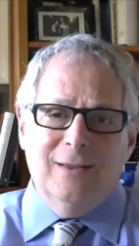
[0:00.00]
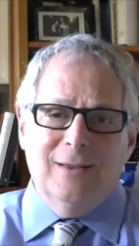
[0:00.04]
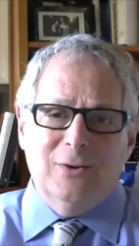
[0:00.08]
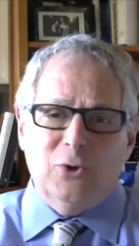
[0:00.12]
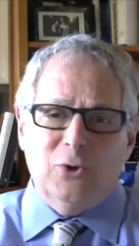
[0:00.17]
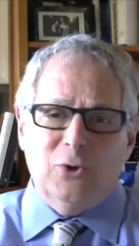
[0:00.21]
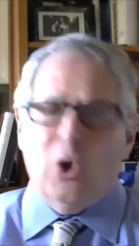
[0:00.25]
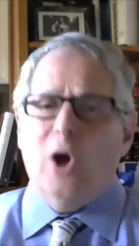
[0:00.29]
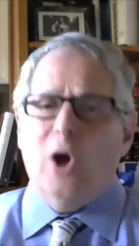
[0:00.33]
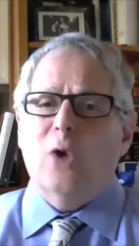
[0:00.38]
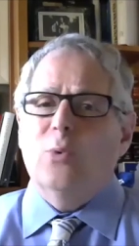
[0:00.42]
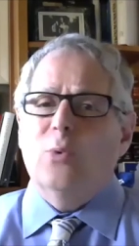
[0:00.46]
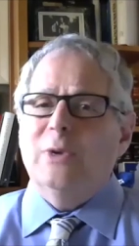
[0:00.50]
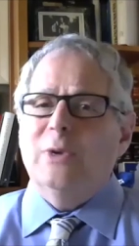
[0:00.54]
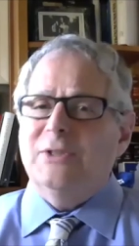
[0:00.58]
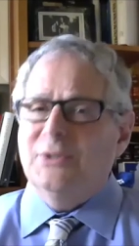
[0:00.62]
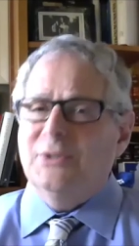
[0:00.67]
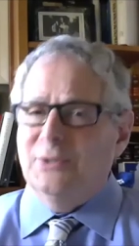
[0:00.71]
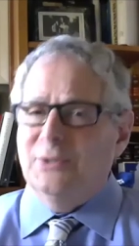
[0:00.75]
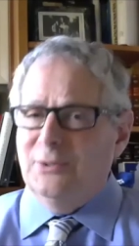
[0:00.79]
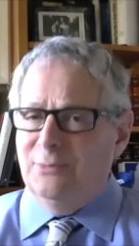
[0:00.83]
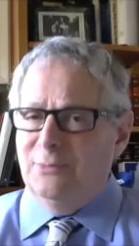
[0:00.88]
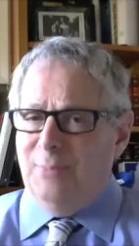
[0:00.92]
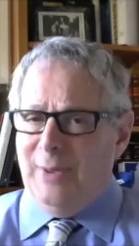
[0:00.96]
dog
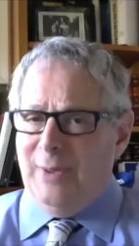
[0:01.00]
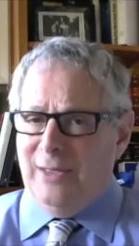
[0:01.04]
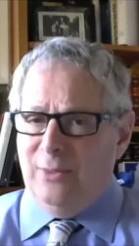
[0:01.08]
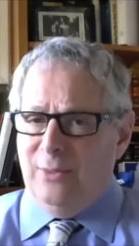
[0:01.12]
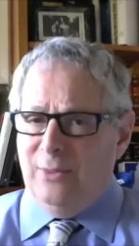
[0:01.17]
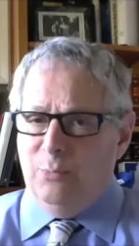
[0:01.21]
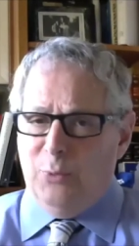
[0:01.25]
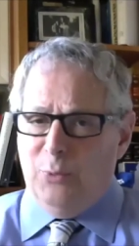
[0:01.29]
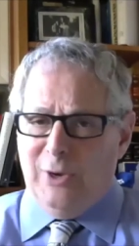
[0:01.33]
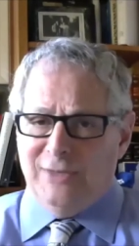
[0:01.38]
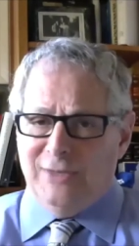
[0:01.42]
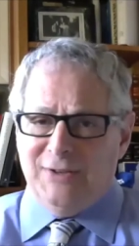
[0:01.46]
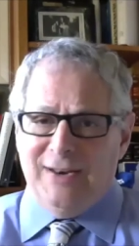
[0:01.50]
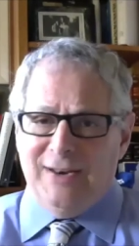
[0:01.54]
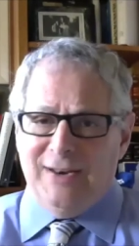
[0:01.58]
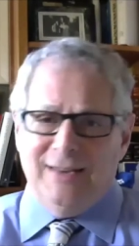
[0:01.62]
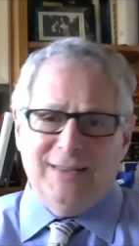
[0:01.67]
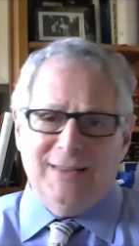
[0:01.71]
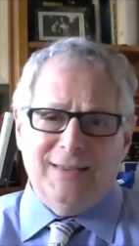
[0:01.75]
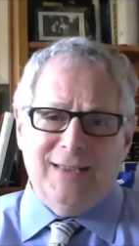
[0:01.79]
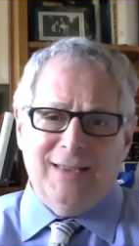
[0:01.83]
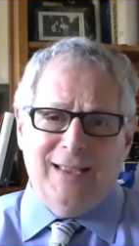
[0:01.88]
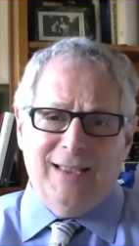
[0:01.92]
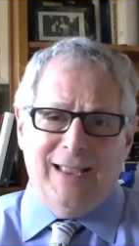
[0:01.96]
whistled by the
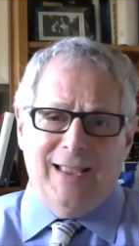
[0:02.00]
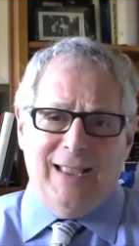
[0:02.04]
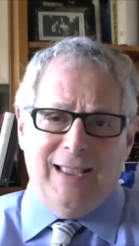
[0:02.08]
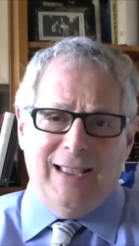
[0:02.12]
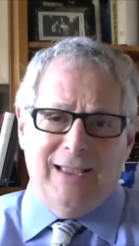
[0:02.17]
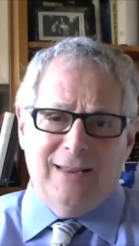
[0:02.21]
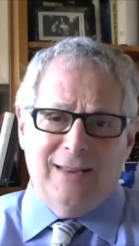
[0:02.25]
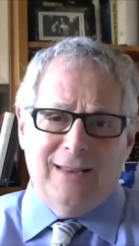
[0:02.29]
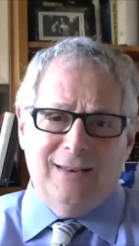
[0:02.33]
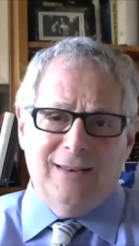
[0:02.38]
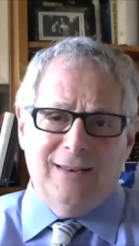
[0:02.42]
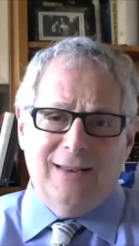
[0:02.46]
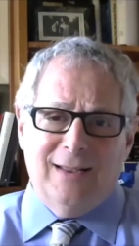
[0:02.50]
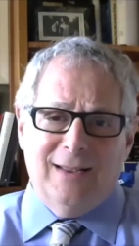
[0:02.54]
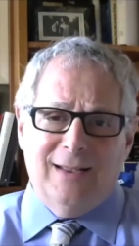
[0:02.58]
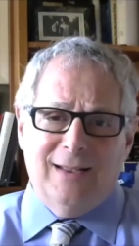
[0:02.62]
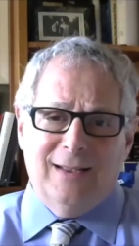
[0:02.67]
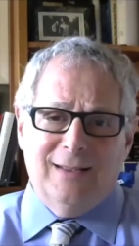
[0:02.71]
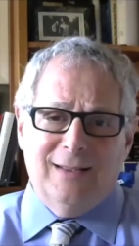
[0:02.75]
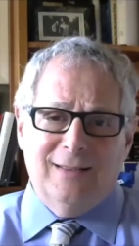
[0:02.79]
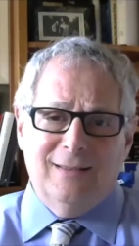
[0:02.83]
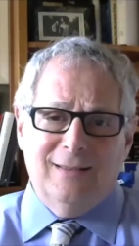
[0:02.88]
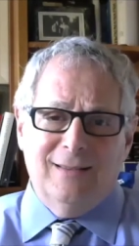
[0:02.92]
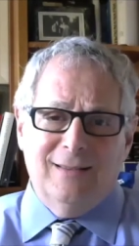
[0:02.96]
president, and
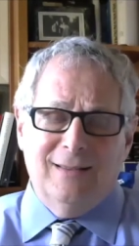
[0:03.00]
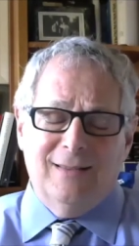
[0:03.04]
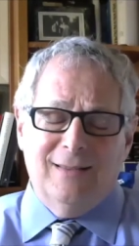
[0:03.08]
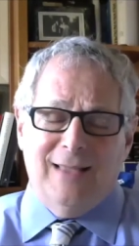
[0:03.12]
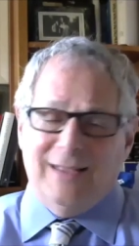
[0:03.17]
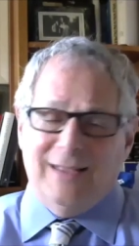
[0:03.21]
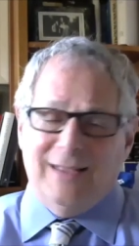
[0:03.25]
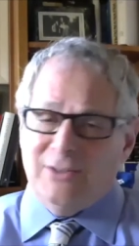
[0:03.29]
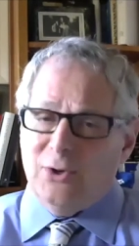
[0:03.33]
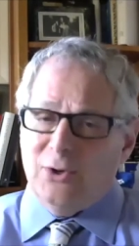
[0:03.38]
it's